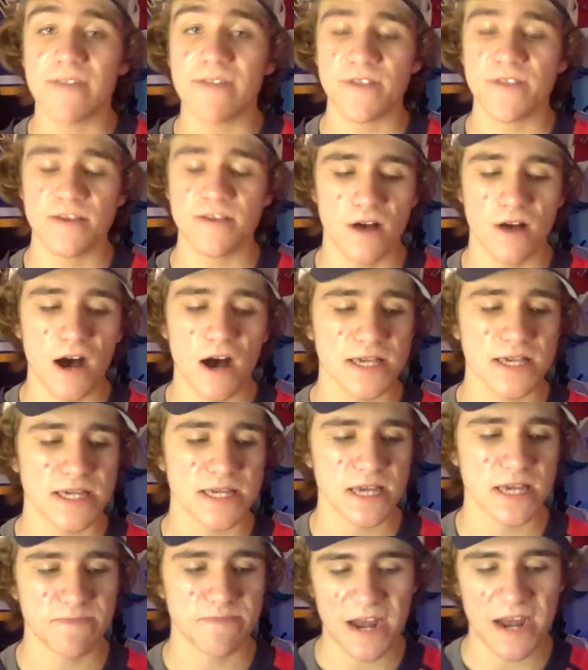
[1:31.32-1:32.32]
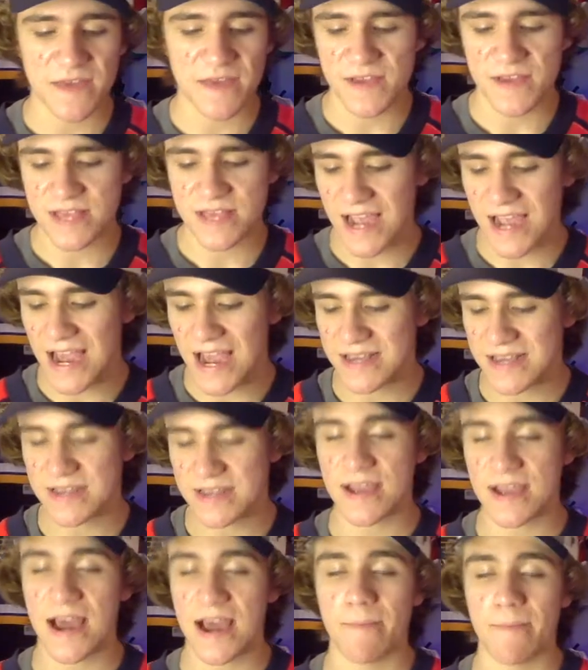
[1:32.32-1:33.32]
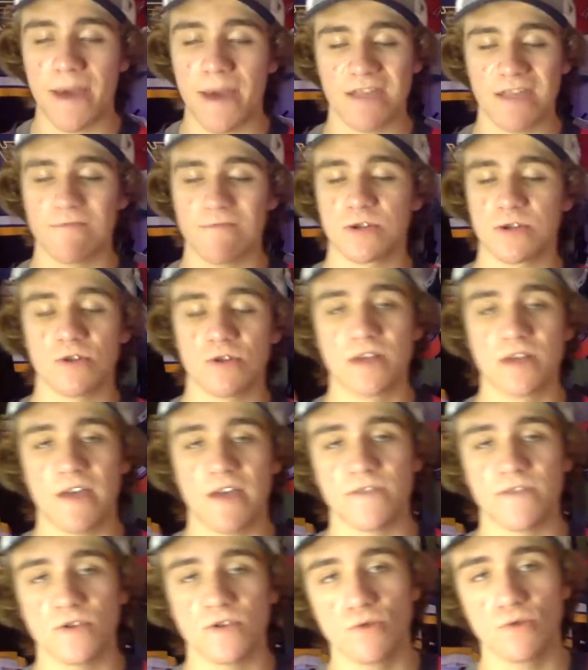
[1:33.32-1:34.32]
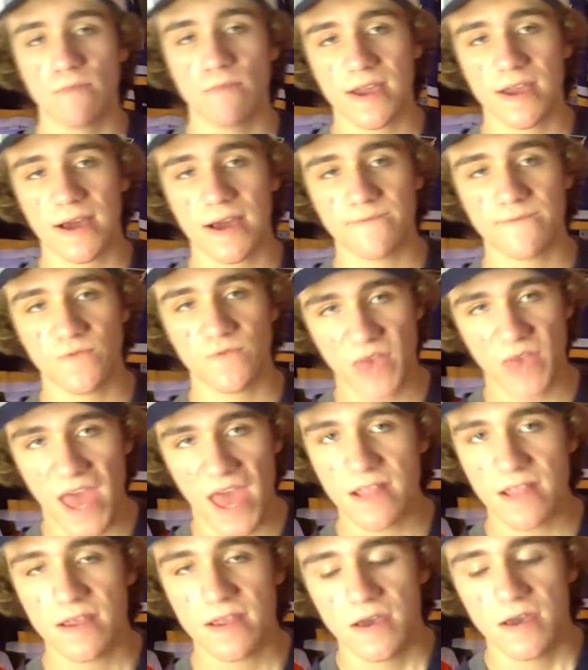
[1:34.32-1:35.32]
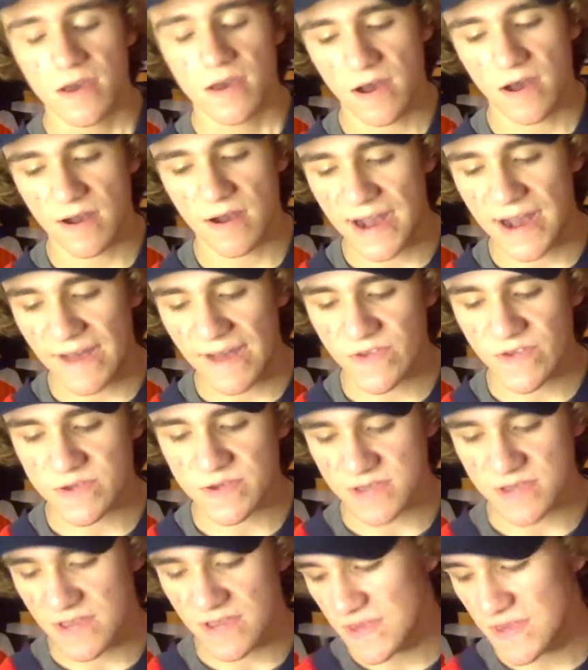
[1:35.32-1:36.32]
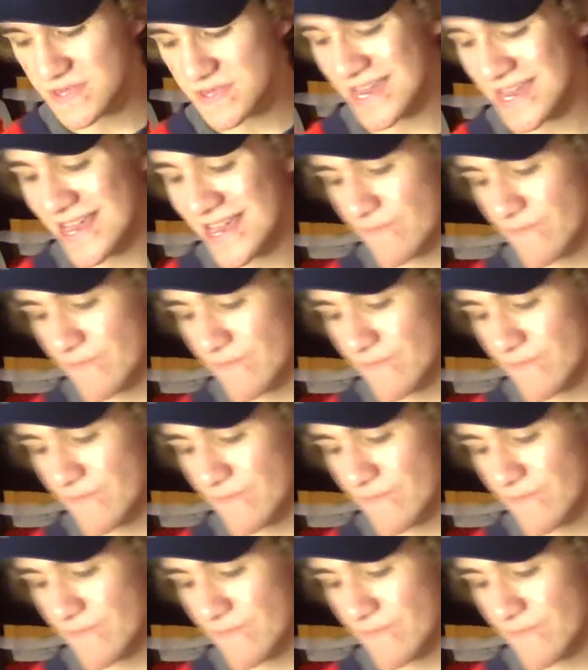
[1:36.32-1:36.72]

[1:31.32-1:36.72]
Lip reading: losses, but I think the guys that they got back in return definitely do make up for that. Obviously, this tandem